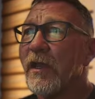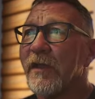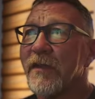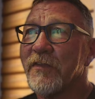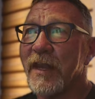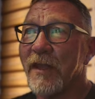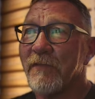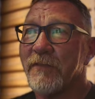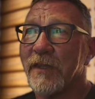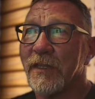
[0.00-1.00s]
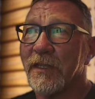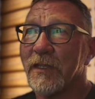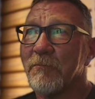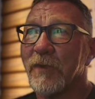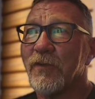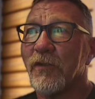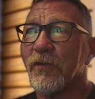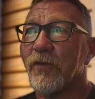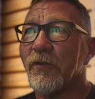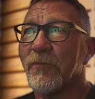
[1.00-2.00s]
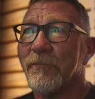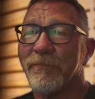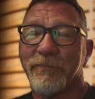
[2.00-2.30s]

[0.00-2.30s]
It doesn't have the material